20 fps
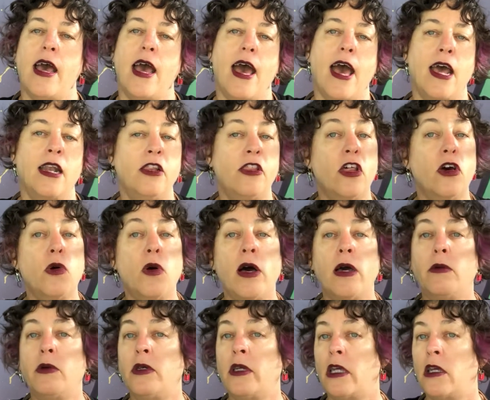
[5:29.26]
And though
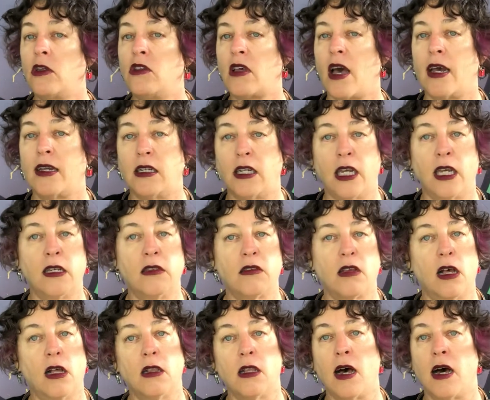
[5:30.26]
I will use ideas
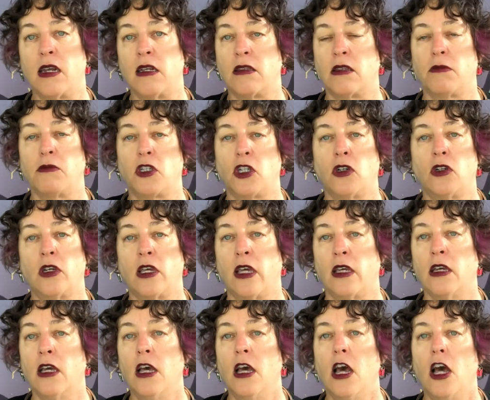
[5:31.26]
a lot as I'm
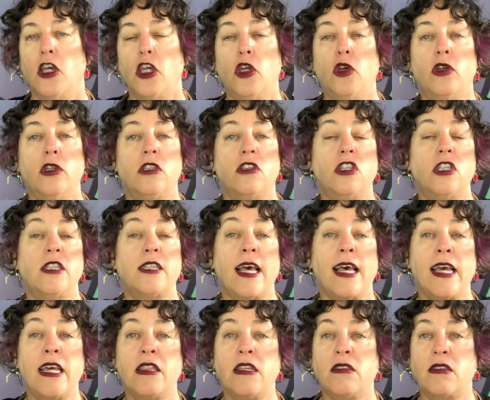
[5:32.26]
talking, you could
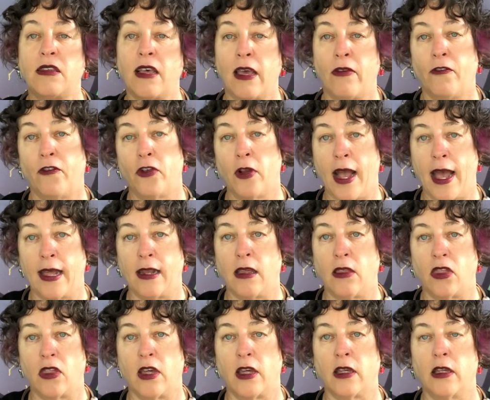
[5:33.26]
say the same for
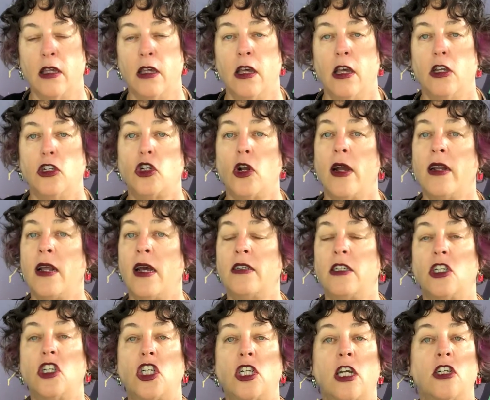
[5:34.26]
anything. Try not
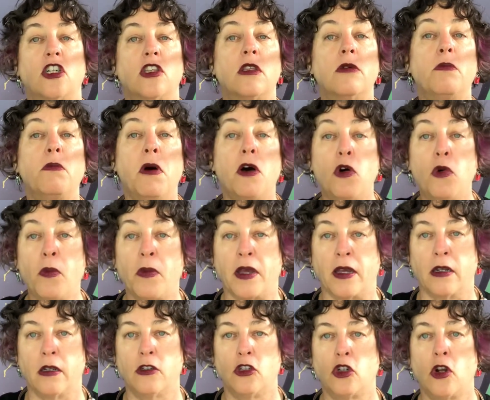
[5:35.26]
to judge the moment.
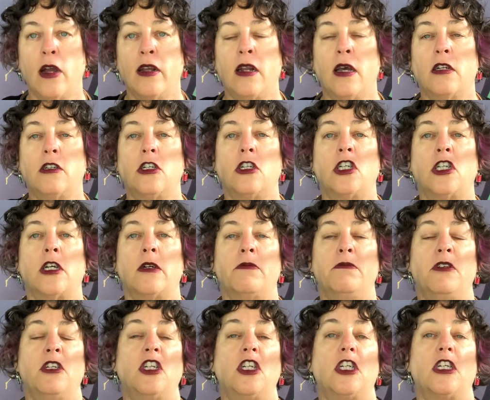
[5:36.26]
Try not to
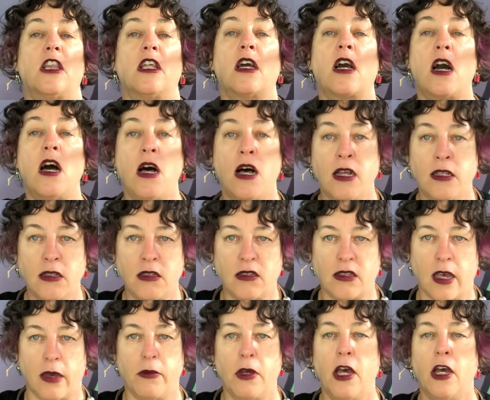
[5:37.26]
judge the
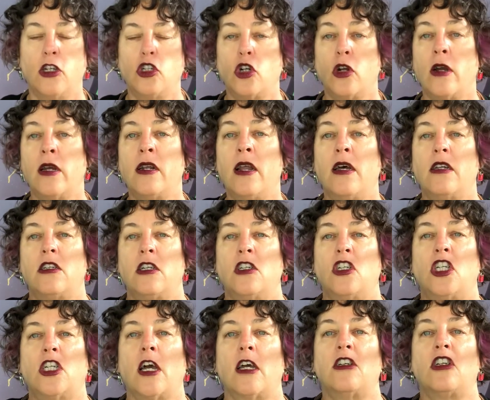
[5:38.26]
concept. Try not to
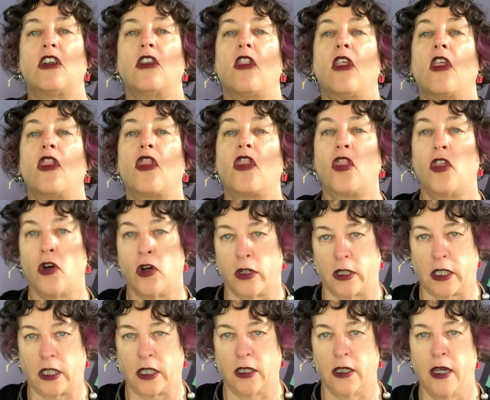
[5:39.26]
judge the
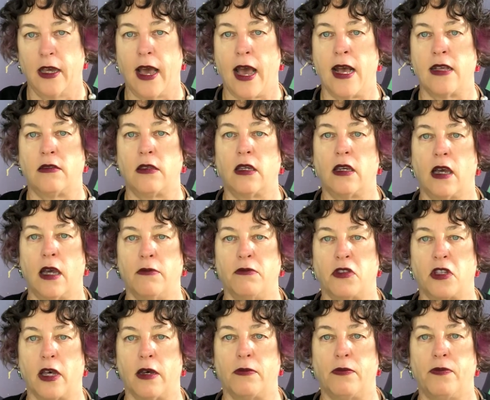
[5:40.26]
thought as it comes
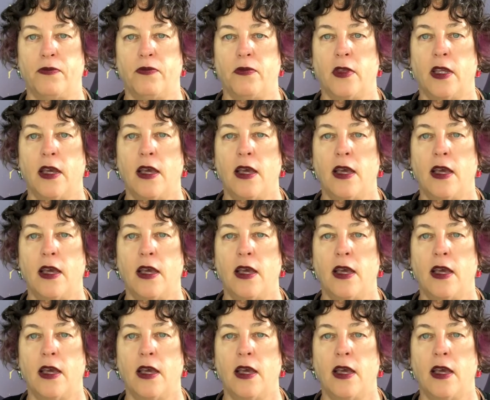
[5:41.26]
up.